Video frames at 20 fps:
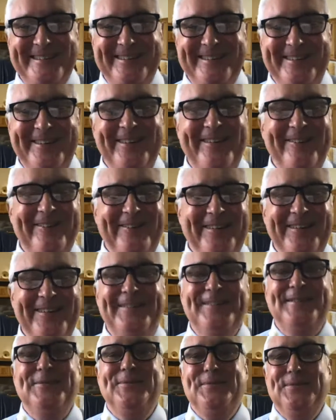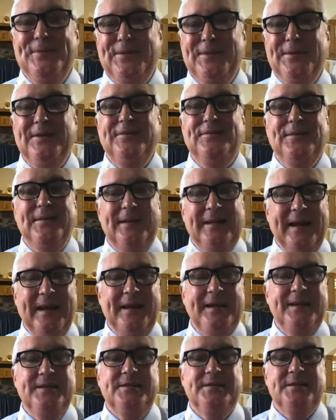You want it to work for
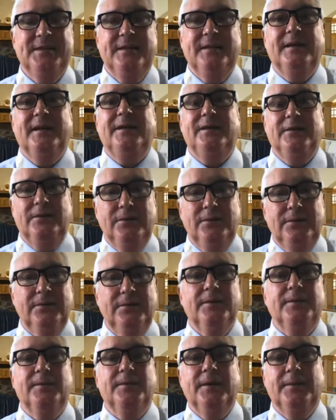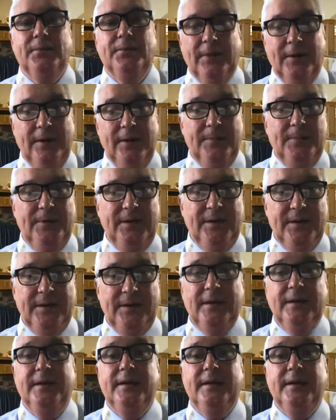ladies so they look appropriate.